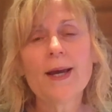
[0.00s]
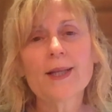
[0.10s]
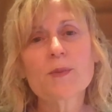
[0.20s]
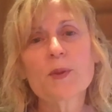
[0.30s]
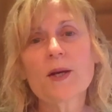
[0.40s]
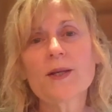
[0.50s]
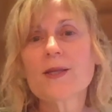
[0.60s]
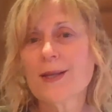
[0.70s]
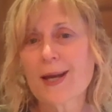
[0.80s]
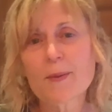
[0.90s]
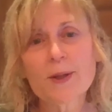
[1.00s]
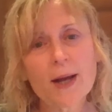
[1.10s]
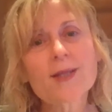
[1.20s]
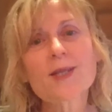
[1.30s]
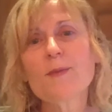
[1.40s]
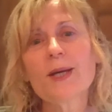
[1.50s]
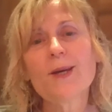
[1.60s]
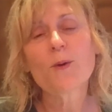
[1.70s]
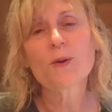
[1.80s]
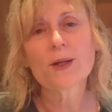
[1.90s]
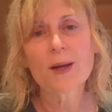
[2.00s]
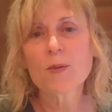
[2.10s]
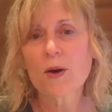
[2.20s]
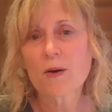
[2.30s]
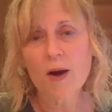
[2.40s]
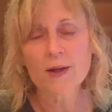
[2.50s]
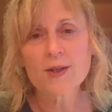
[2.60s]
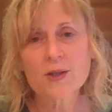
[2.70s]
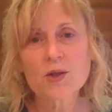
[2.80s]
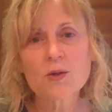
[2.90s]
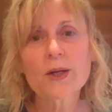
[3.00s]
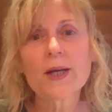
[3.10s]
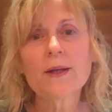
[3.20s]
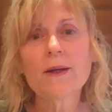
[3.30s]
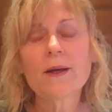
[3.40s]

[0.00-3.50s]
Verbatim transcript: It's because the neighbor next to me or the neighbor across the street